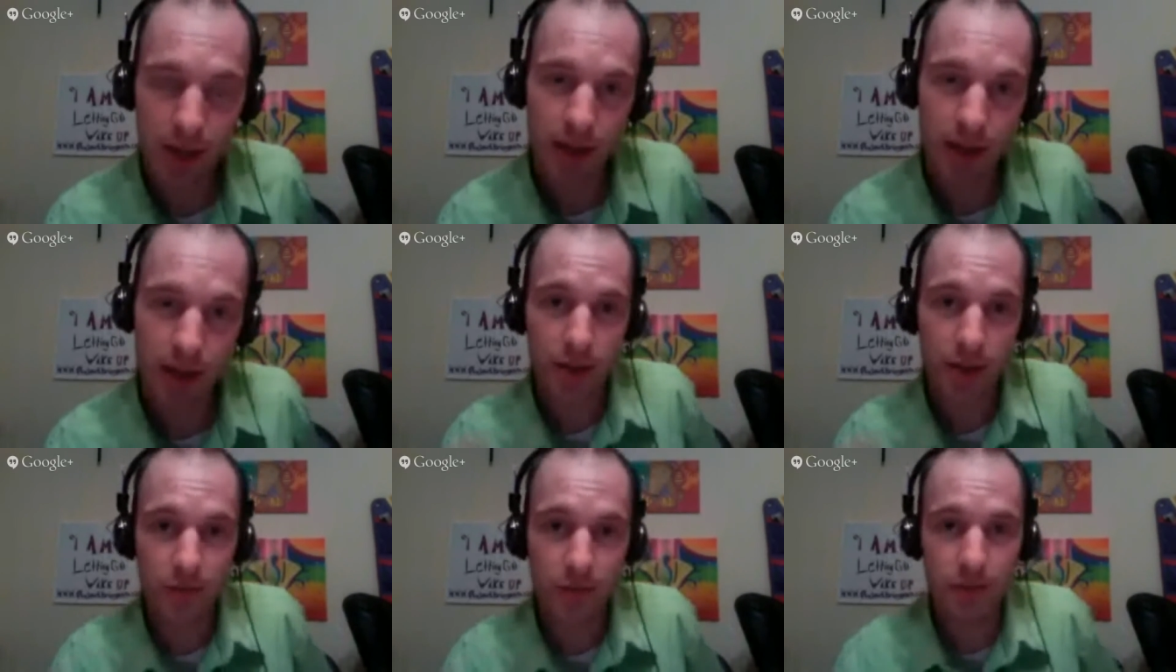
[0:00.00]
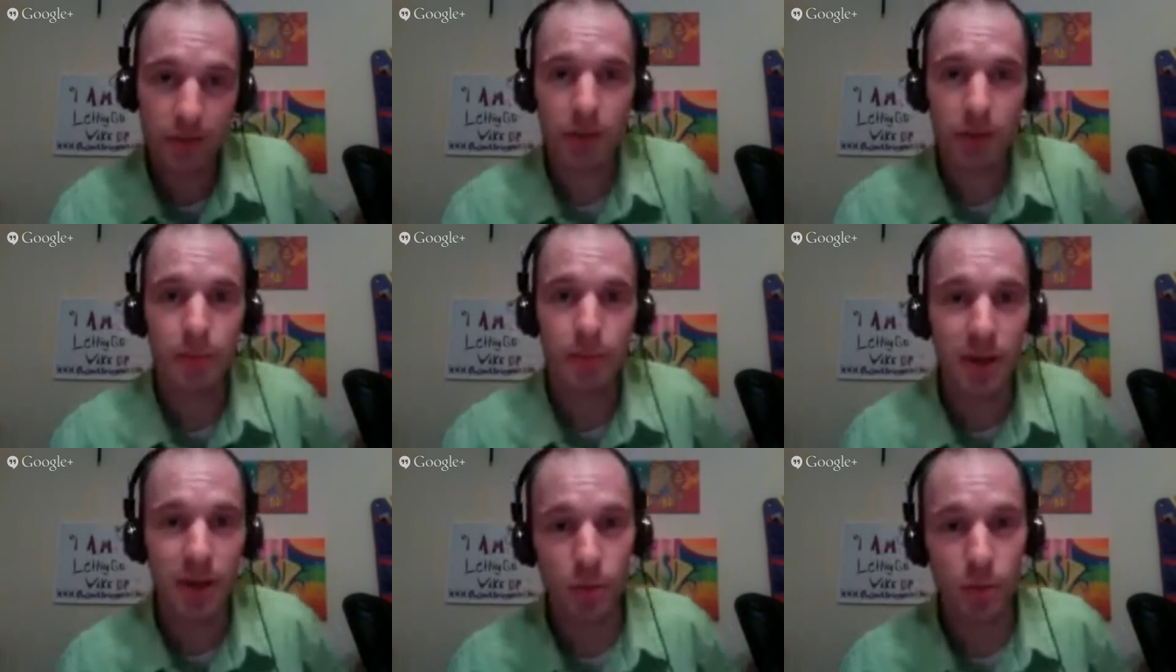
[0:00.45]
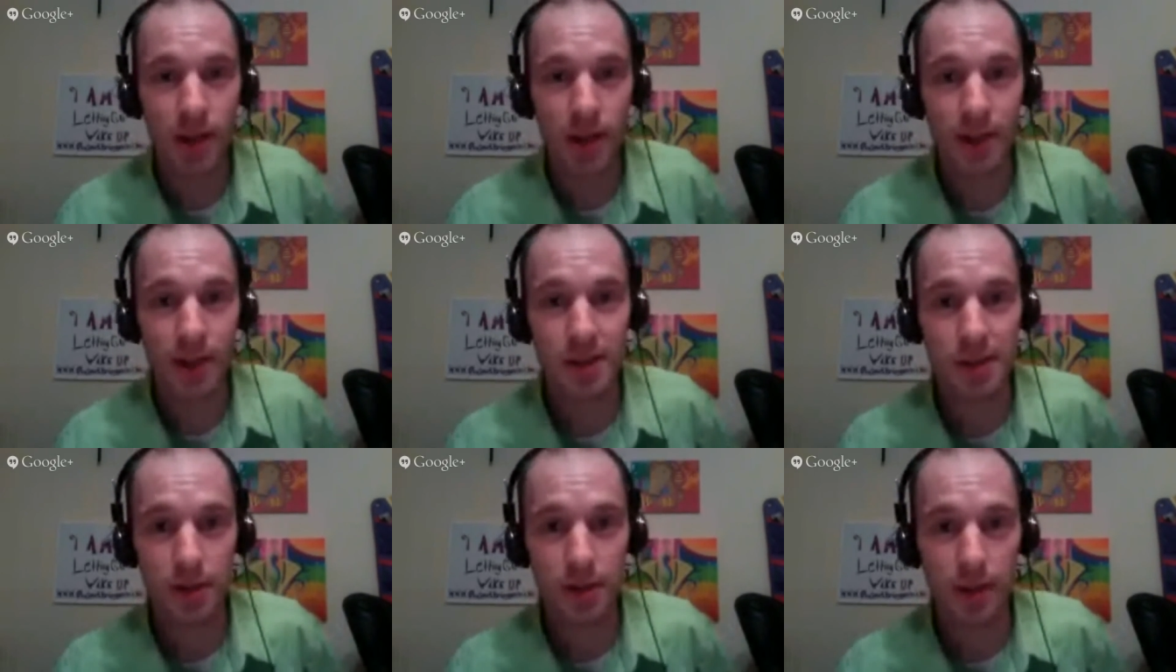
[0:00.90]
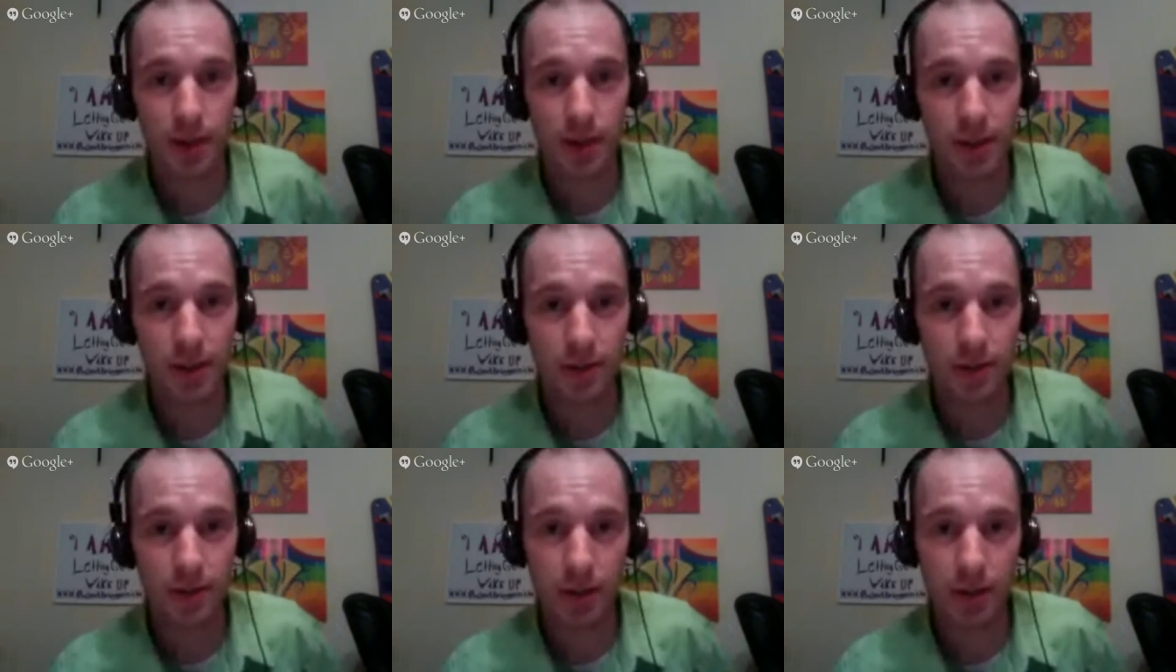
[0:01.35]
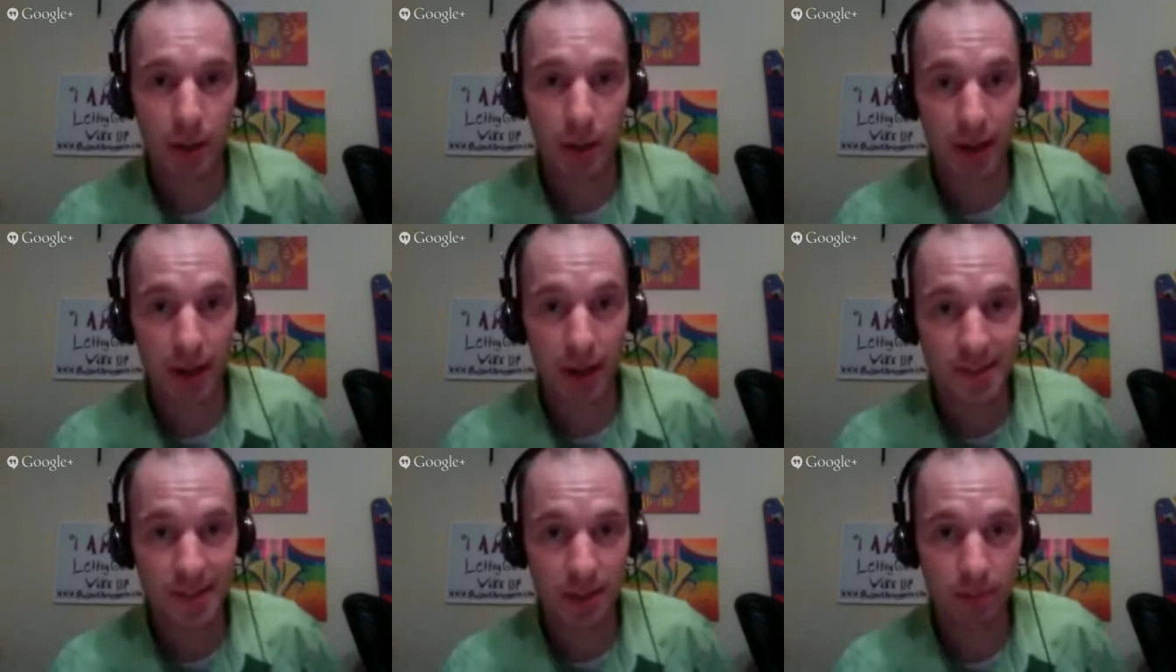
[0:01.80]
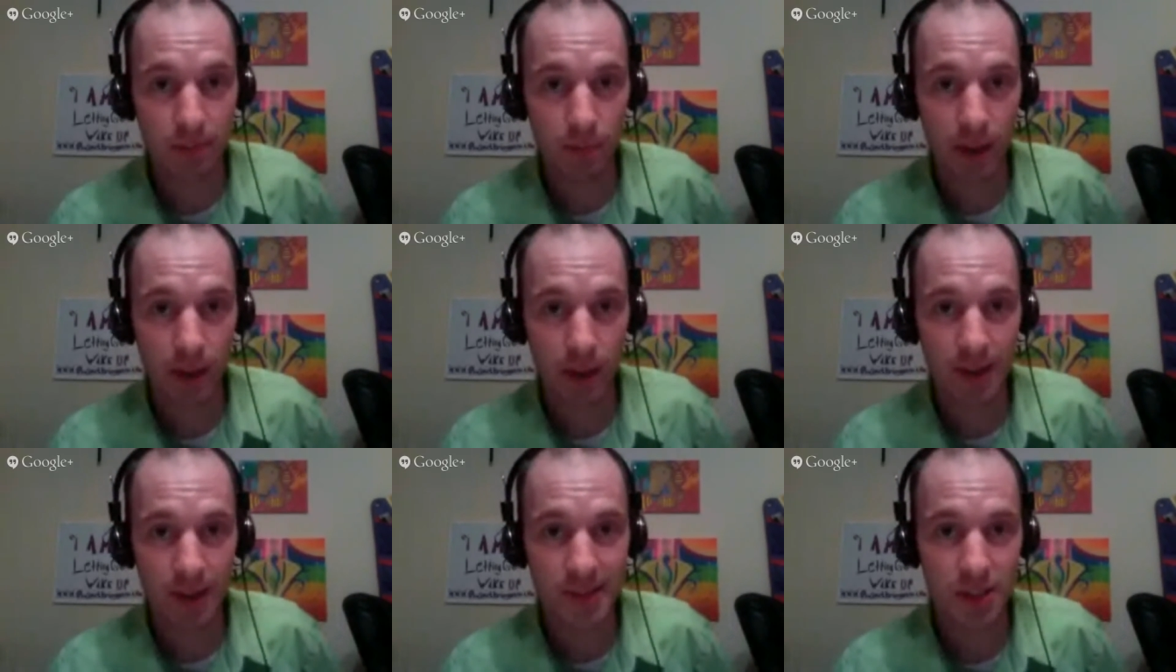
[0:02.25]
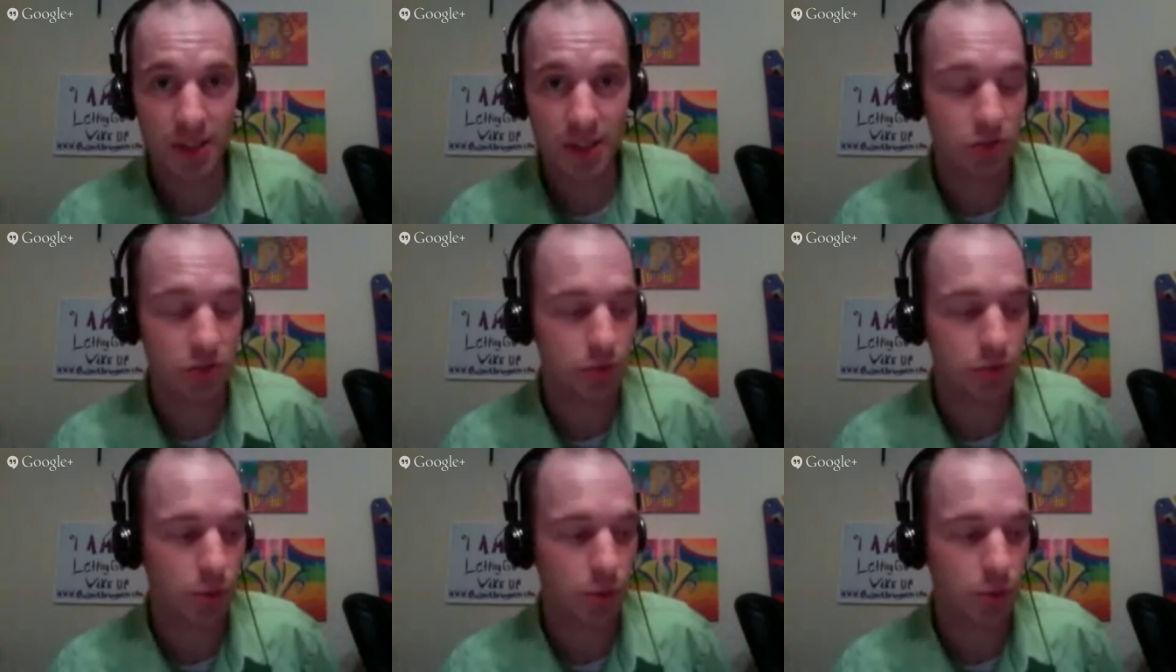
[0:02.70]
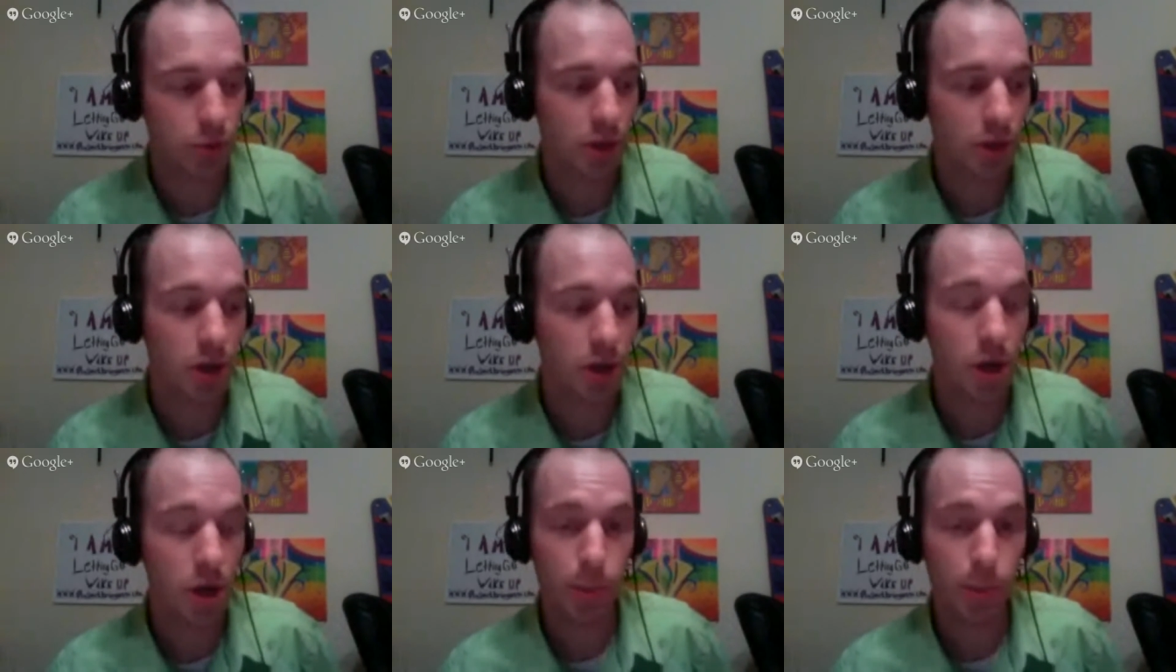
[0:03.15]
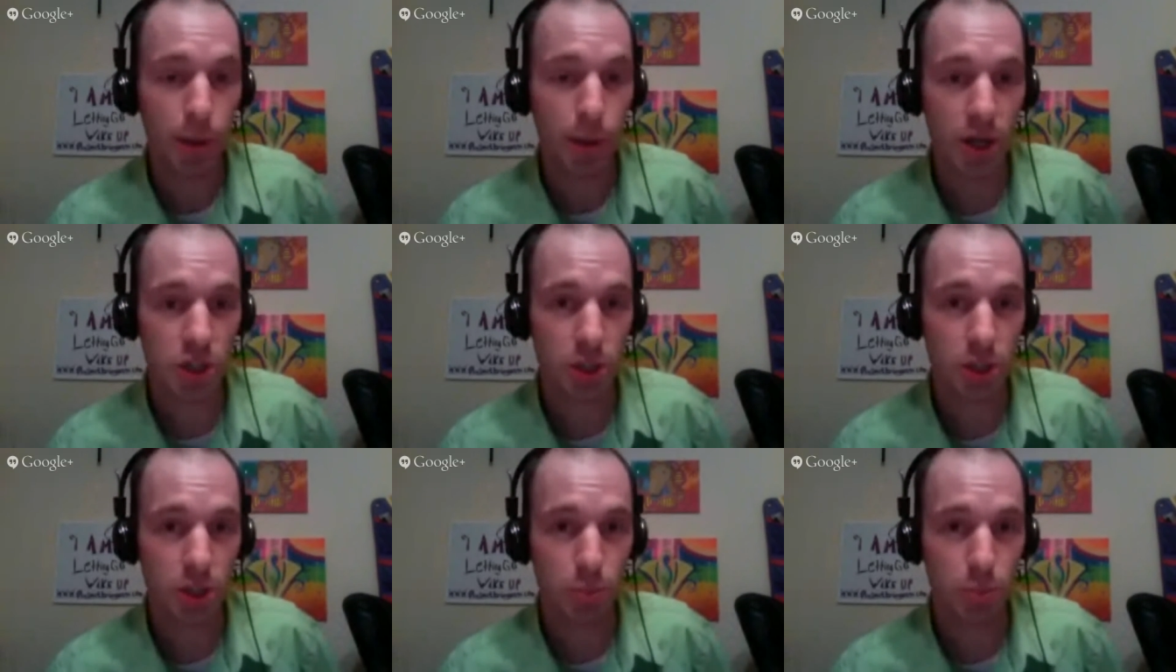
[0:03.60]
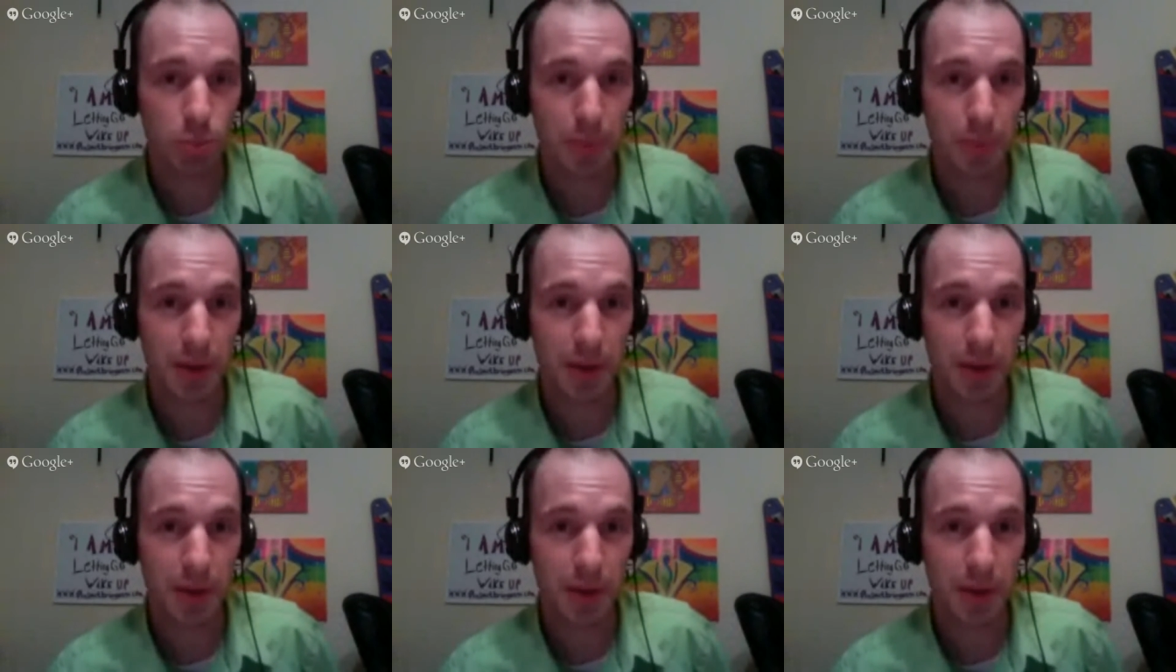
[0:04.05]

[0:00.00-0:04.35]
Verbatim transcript: and if anybody would like to leave a positive message for Project Bring